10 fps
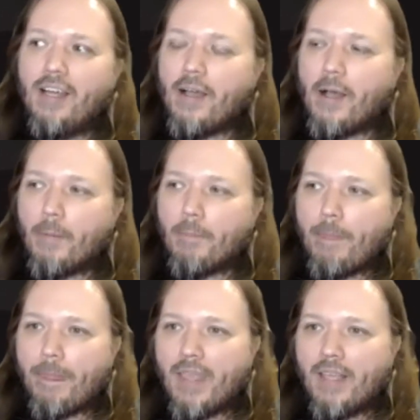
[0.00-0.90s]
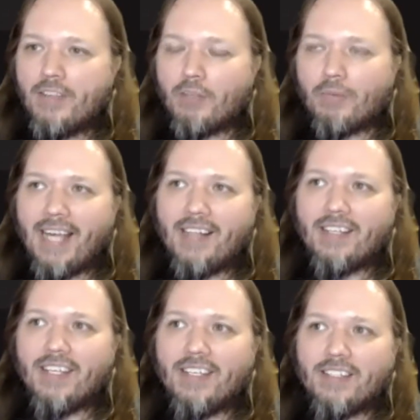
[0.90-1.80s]
And the
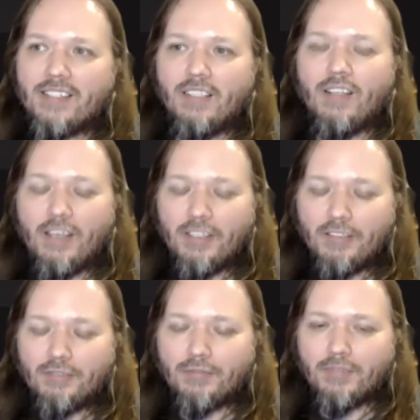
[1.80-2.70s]
reality is a lot of